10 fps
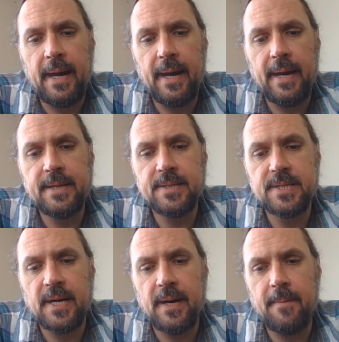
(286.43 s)
And
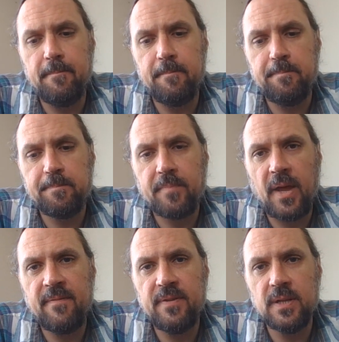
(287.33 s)

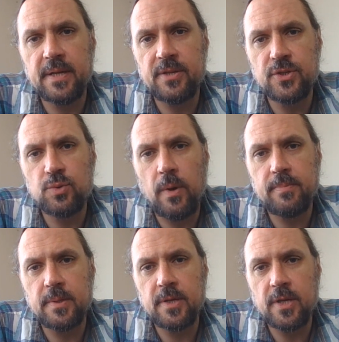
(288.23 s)
I feel like they're
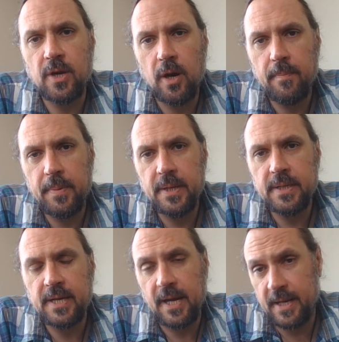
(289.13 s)
swept under the carpet,
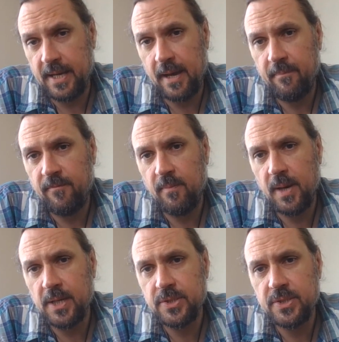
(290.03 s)
kind of kept from
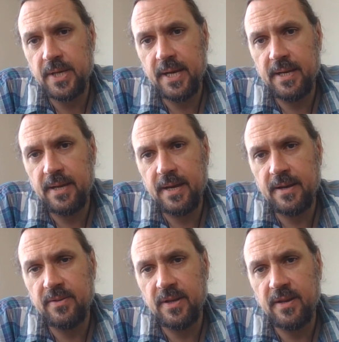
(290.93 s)
us. And
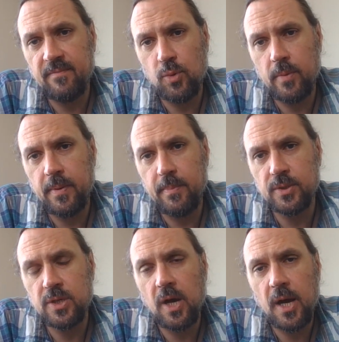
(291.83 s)
I think if more people
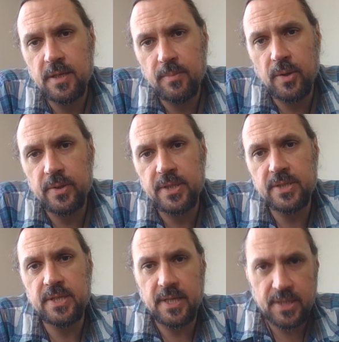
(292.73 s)
talked about
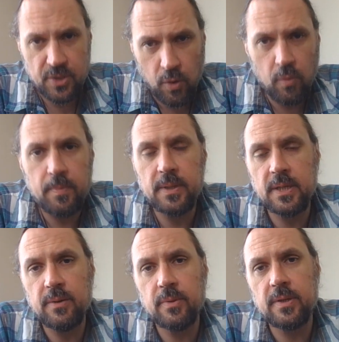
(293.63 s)
these things
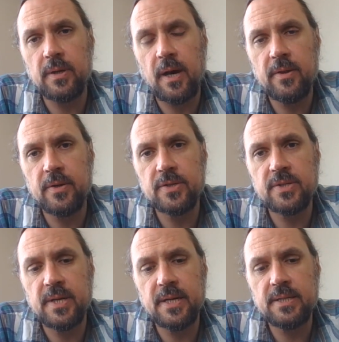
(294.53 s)
openly with others,
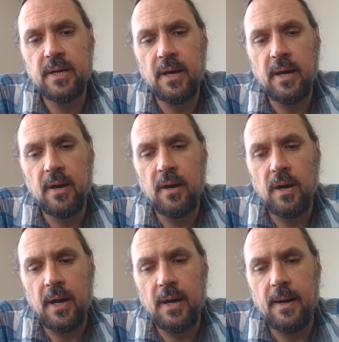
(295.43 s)
that
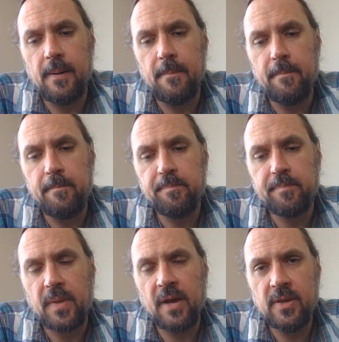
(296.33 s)

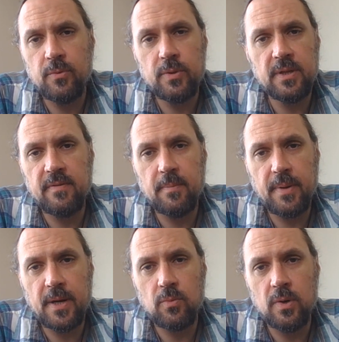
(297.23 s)
I think we'd live in a
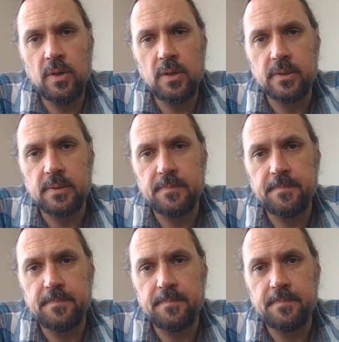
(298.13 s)
better world.